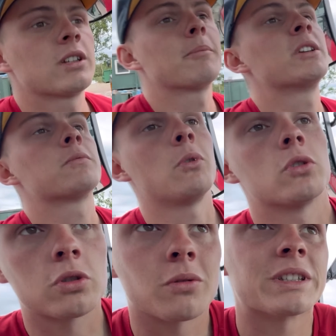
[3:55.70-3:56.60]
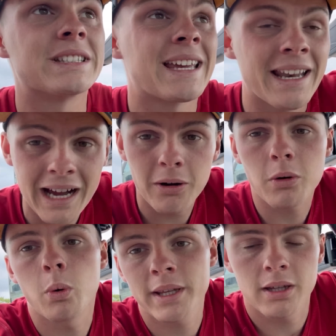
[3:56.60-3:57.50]
that means more slurry to get out
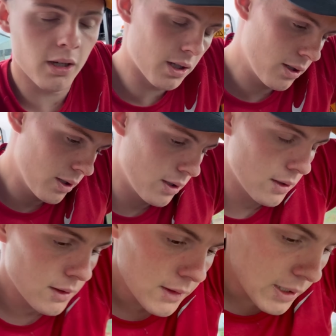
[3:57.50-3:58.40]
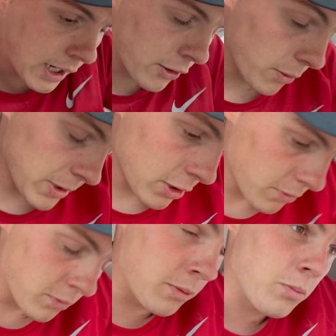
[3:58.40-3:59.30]
quicker. I know we
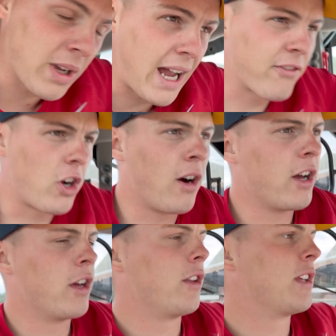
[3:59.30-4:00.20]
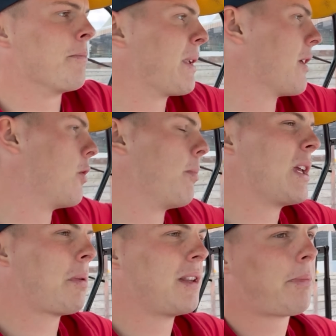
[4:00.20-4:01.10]
have got the umbilical
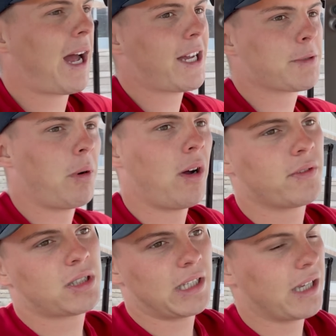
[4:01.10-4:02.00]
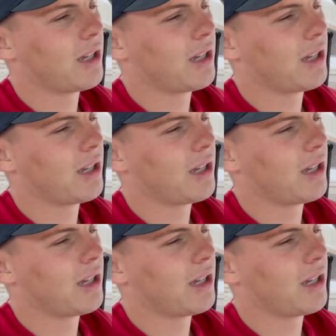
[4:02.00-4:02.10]
people in the past, but obviously,